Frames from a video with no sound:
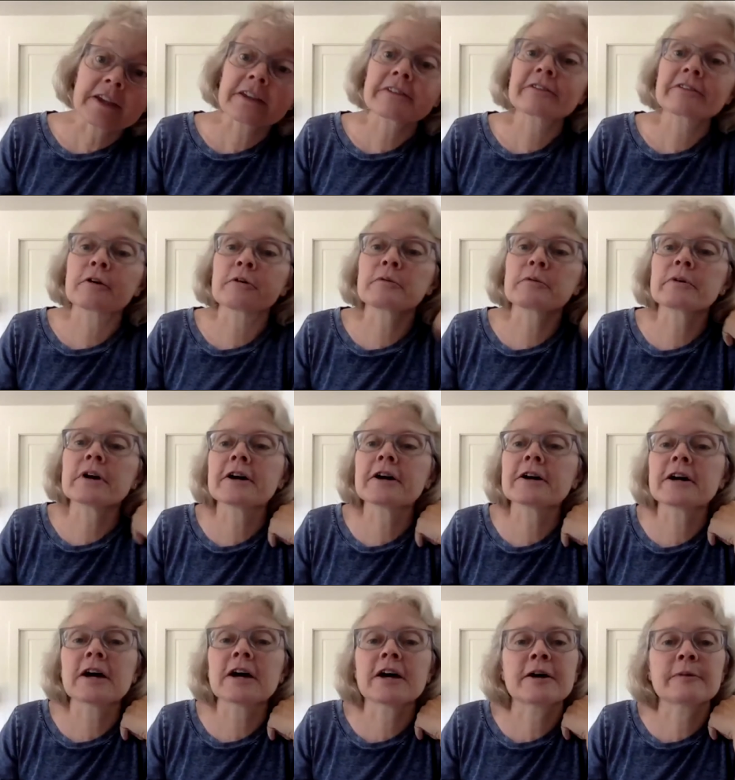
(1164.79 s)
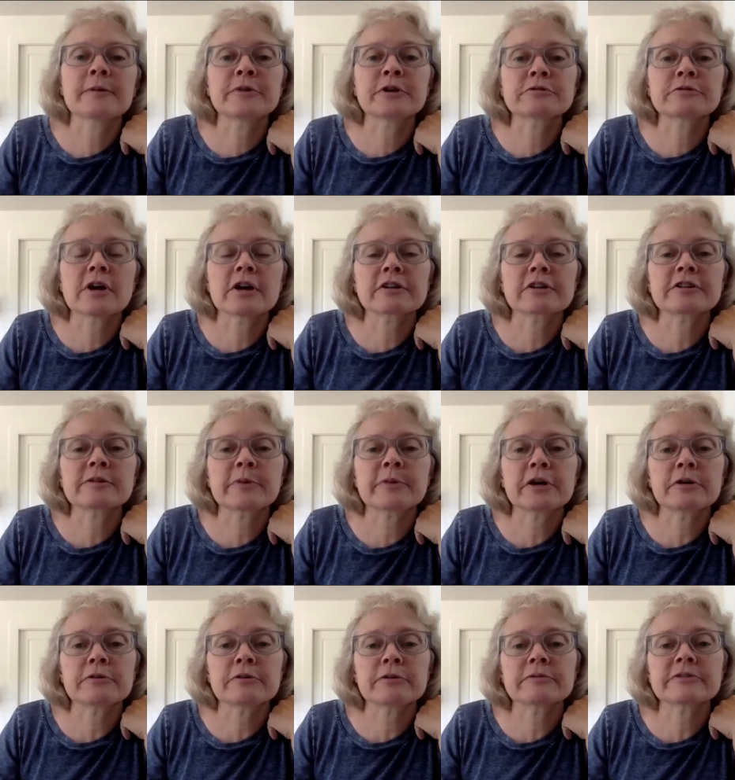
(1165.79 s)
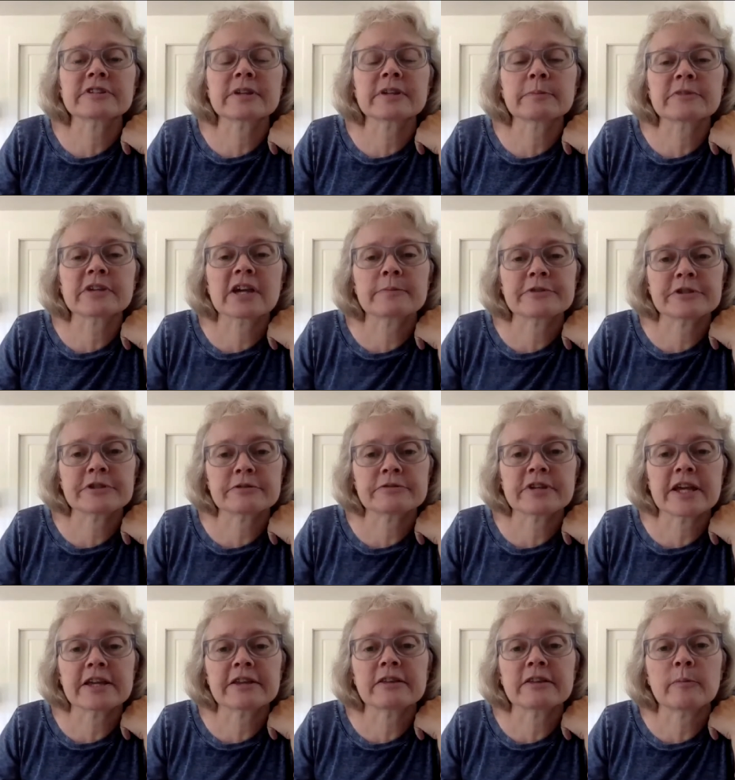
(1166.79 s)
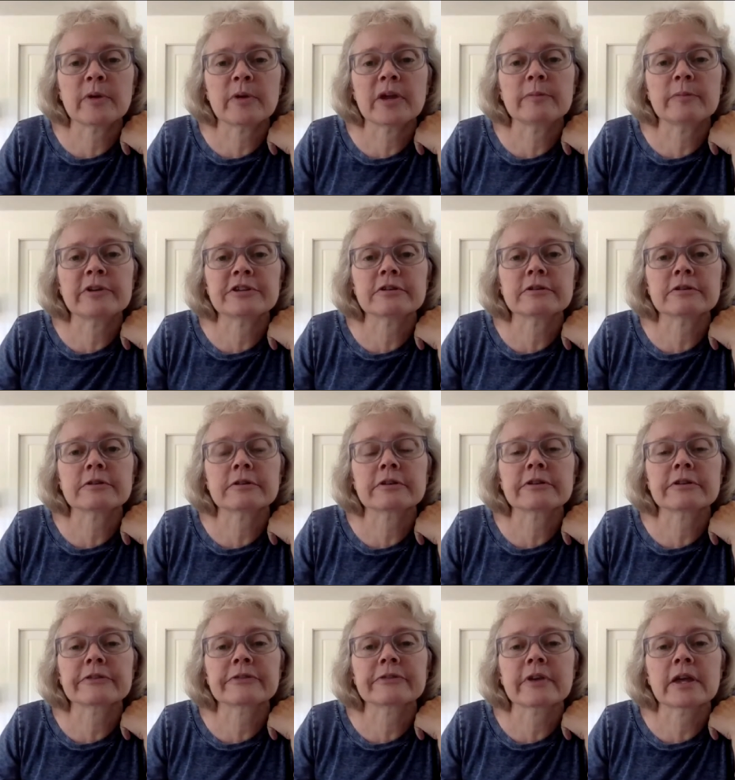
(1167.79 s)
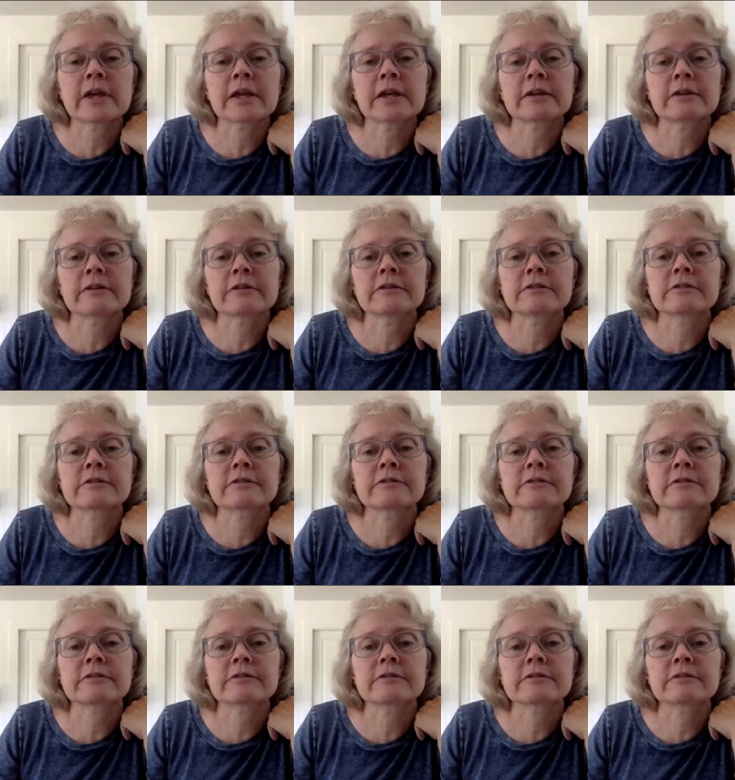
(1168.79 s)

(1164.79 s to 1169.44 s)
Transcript: So um, you talked about sometimes you take the baby turtles and